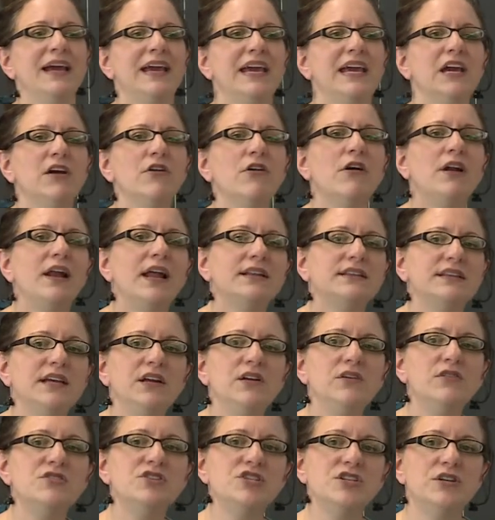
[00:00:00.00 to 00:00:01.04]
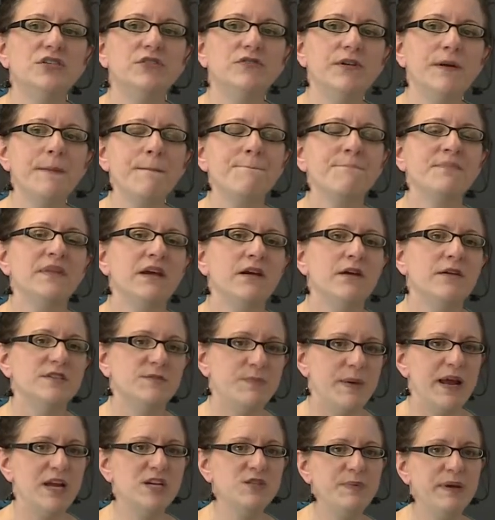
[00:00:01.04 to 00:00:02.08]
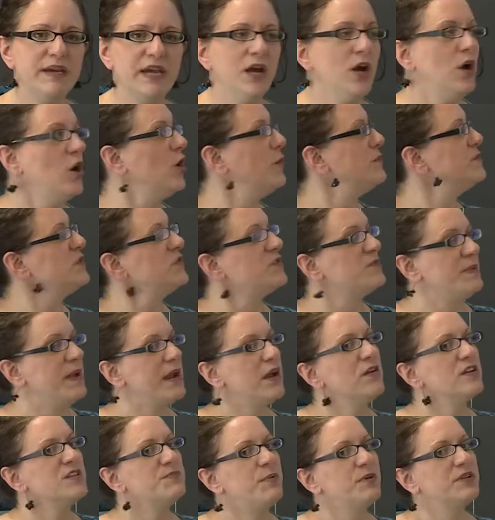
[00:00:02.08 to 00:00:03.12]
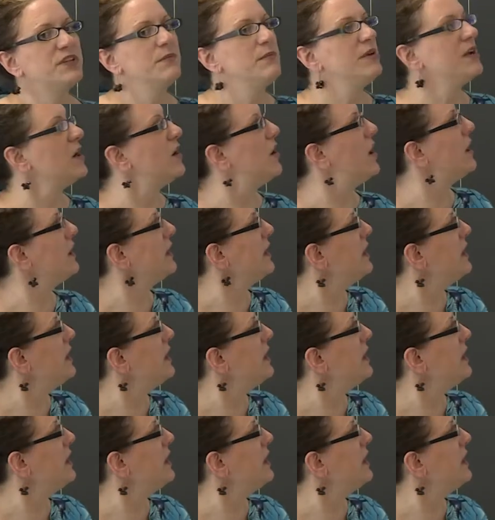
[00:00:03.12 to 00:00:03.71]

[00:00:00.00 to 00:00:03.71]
Here are Latino children, Spanish speaking homes, whose parents put them in an all